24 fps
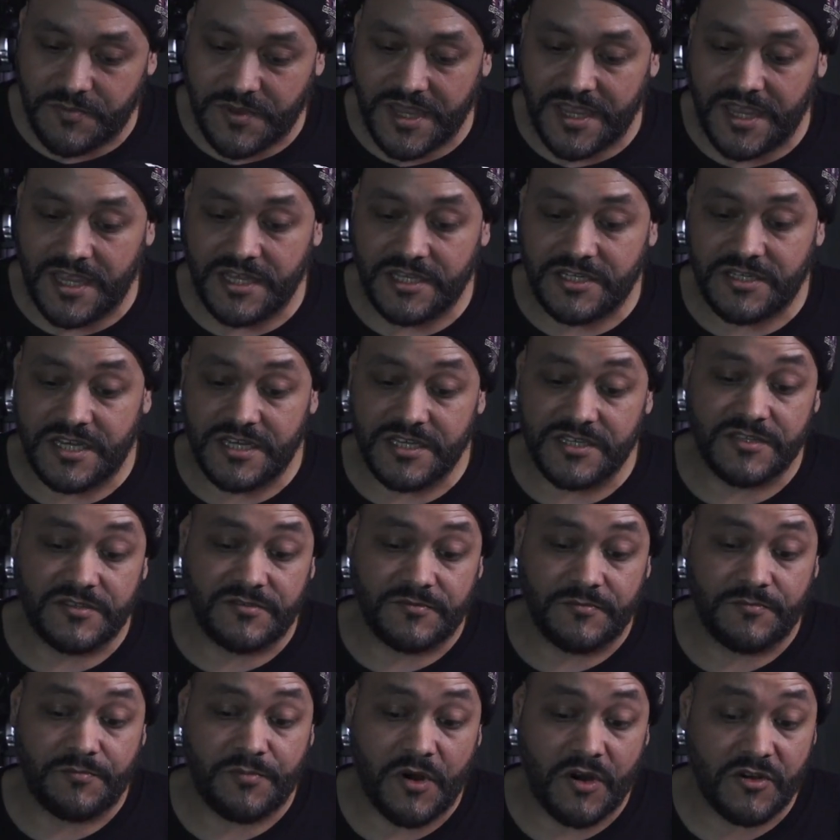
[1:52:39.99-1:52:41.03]
page. His
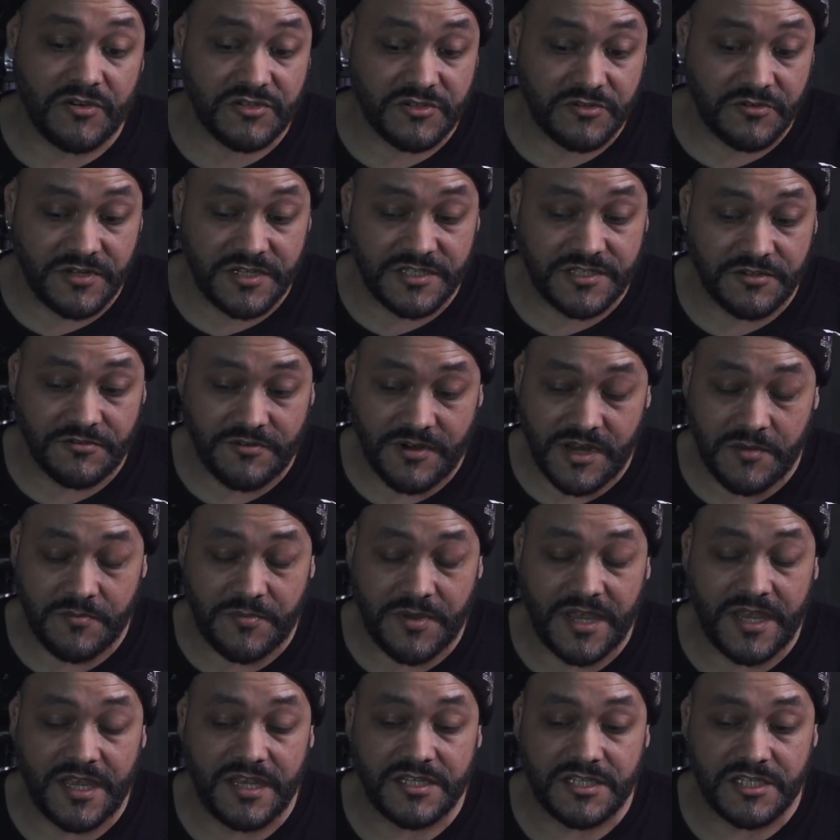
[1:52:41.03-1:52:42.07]
personal Instagram
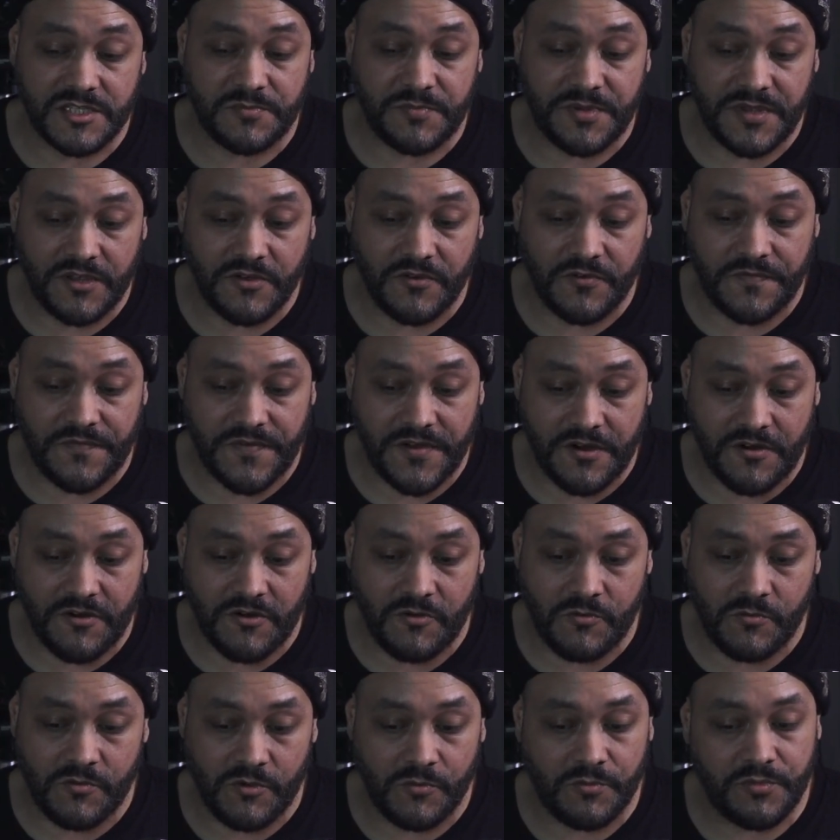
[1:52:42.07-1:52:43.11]
page is Pio
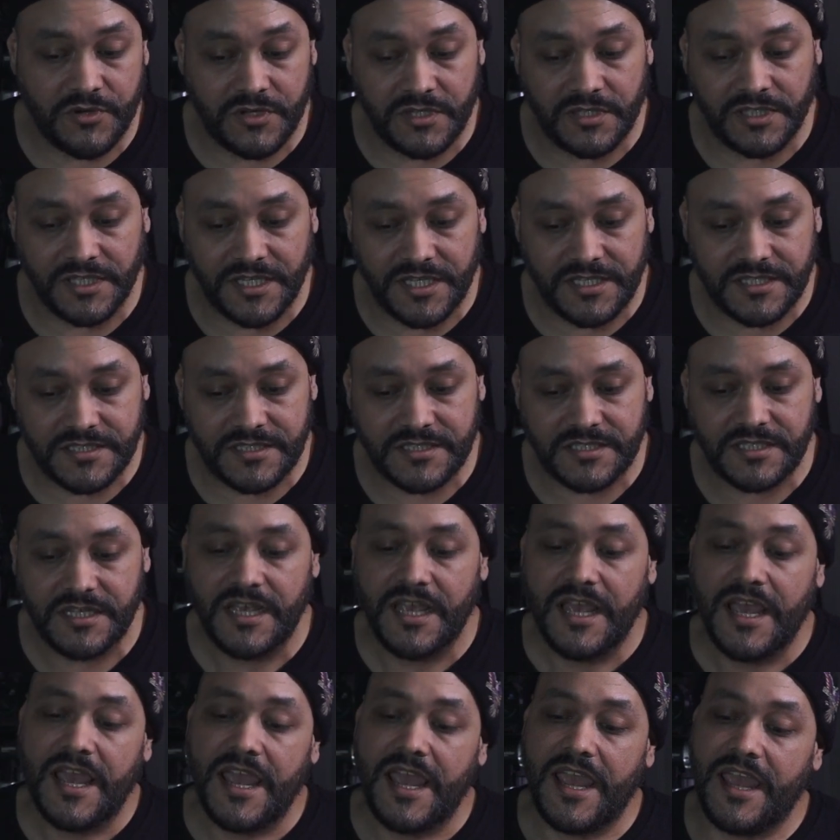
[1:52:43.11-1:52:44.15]
Ferro. We'll put links,
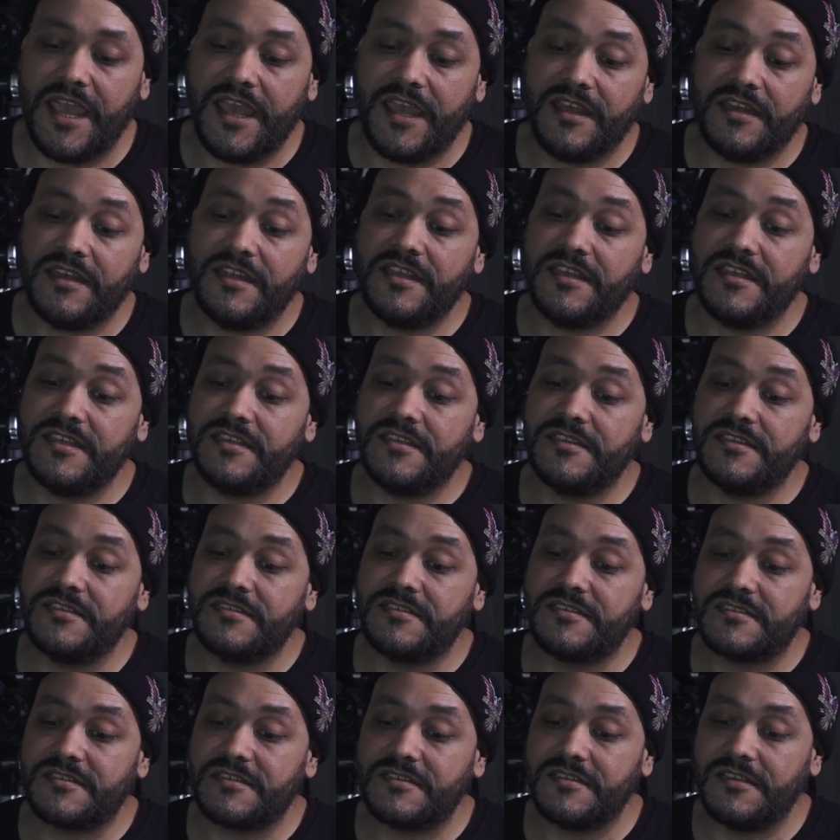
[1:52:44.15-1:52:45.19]
and
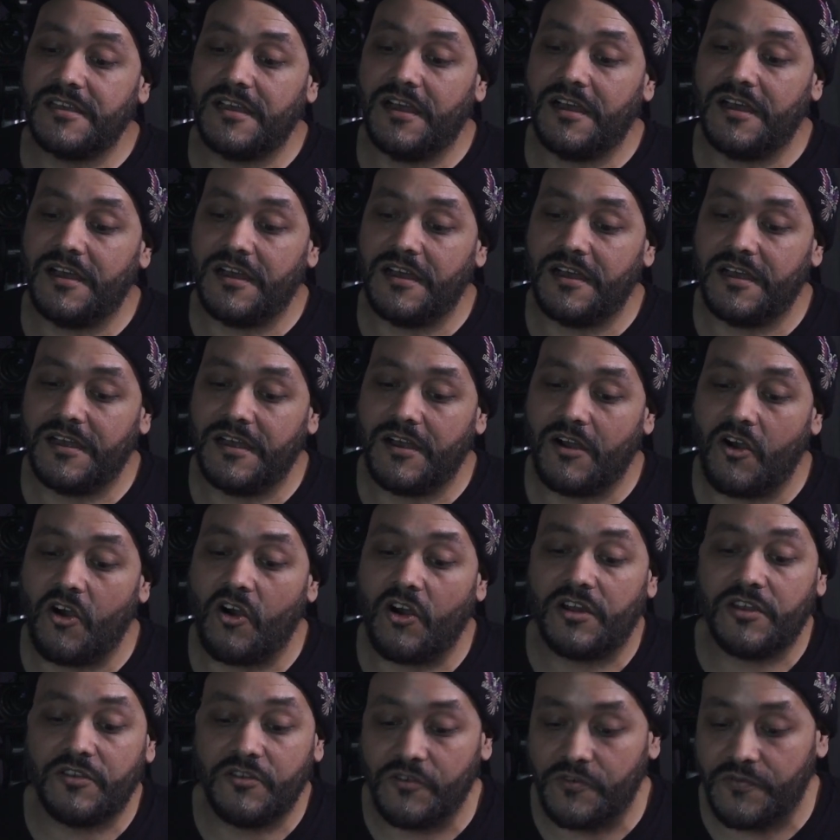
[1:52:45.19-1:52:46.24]
his
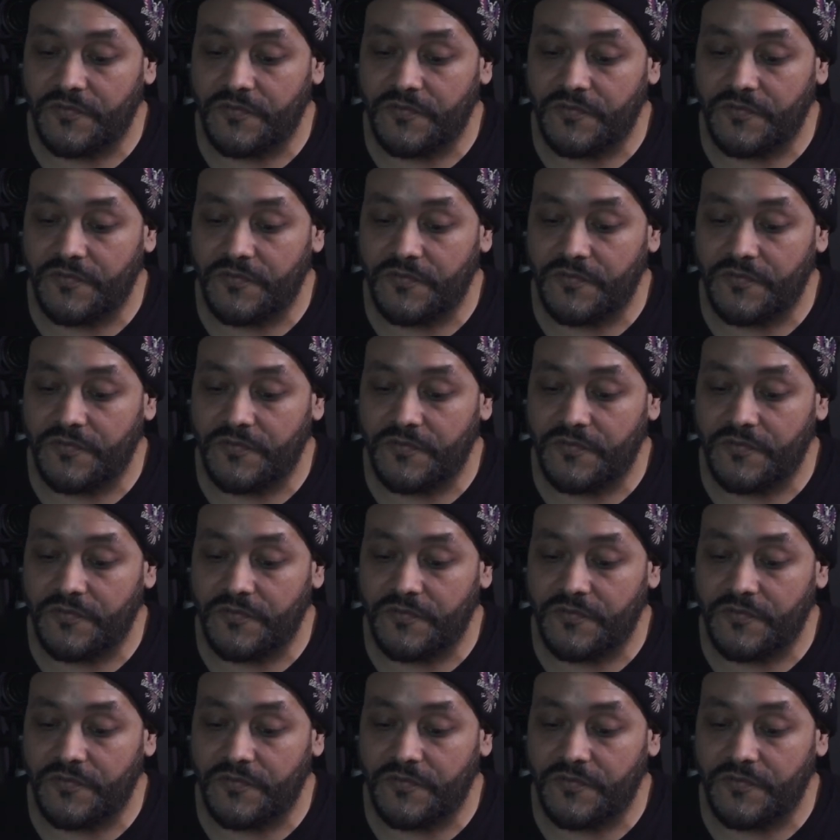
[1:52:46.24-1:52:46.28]
audio